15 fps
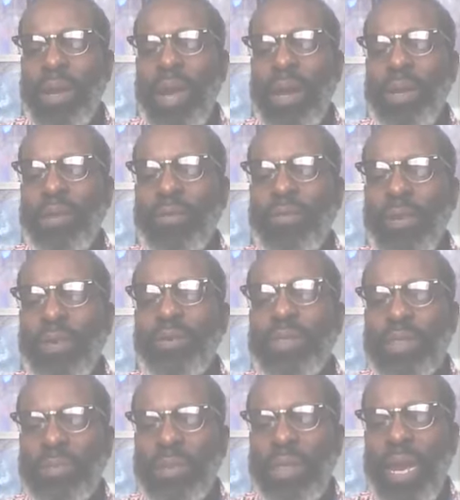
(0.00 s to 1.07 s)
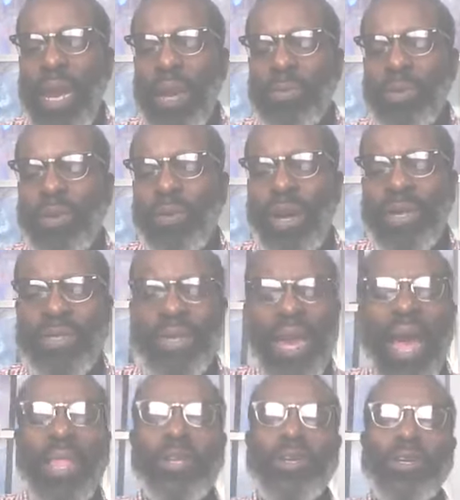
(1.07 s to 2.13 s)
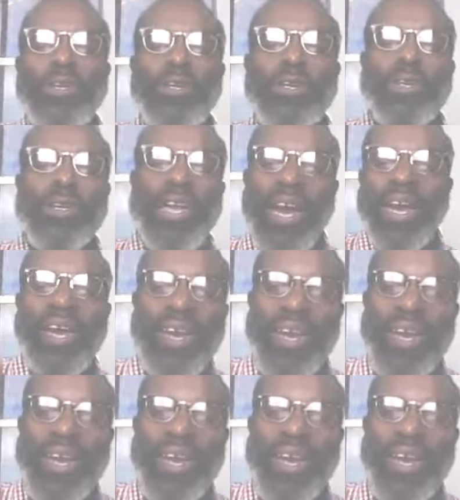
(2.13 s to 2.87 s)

and devote some time to Christ. Hallelujah!